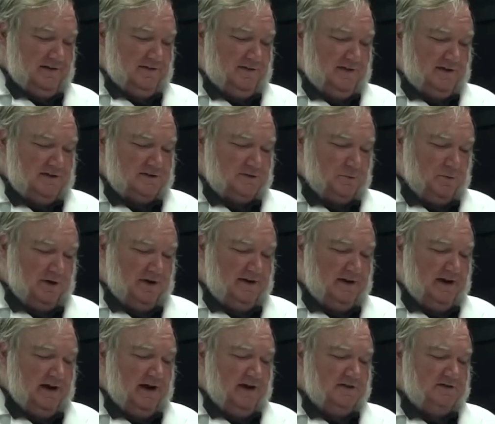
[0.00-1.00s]
This one,
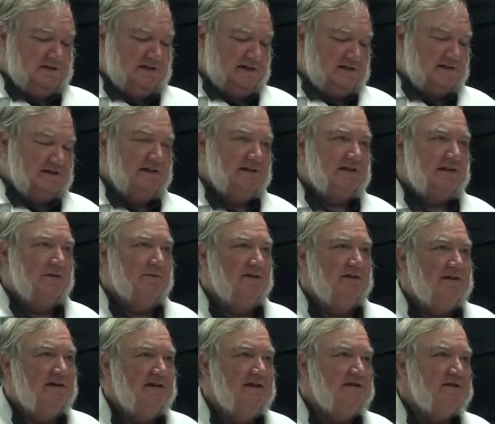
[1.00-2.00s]
1/16 of a
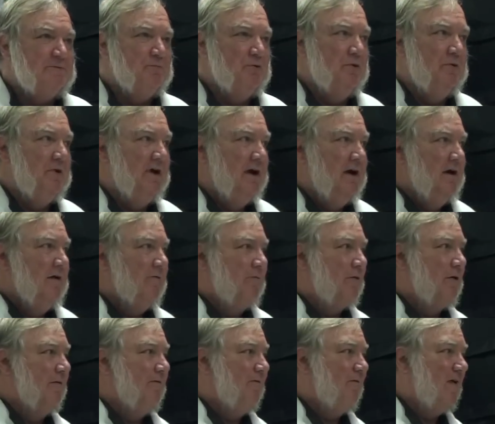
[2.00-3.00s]
teaspoon
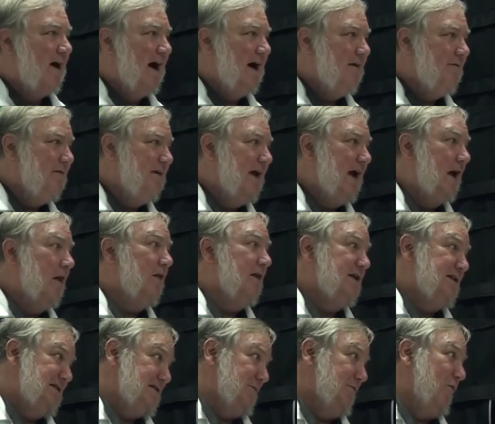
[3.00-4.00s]
for 5
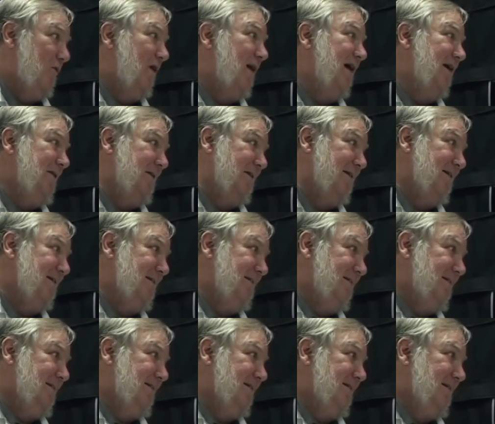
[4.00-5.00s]
gallons of water.
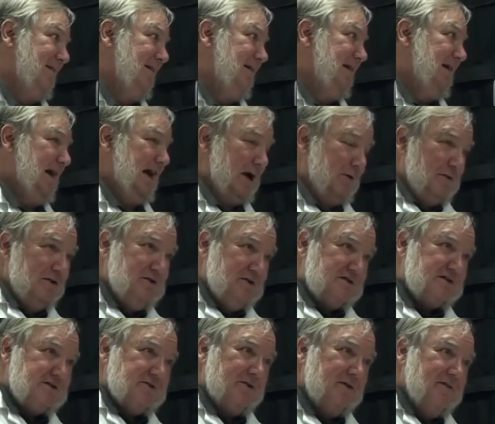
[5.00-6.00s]
And when you
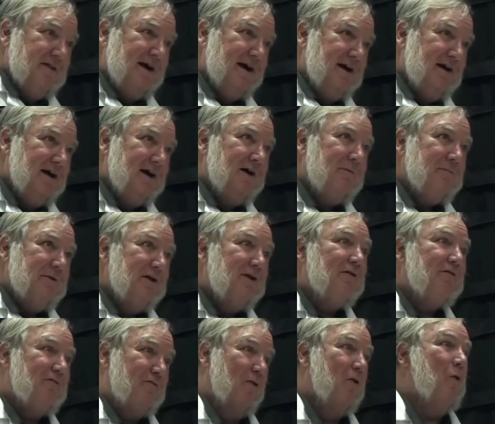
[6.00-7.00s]
stir that up, it'll
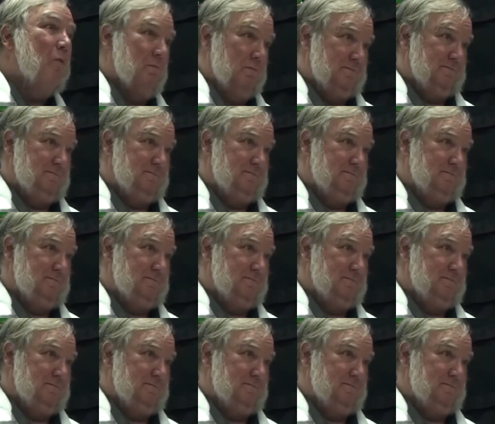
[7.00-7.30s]
foam.